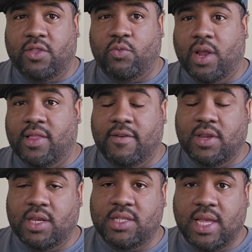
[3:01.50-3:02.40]
it's
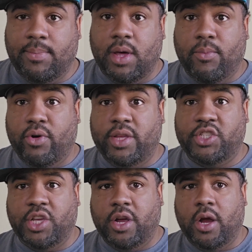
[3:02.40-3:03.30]
relatively the same number
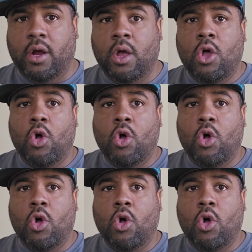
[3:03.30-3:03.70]
each year,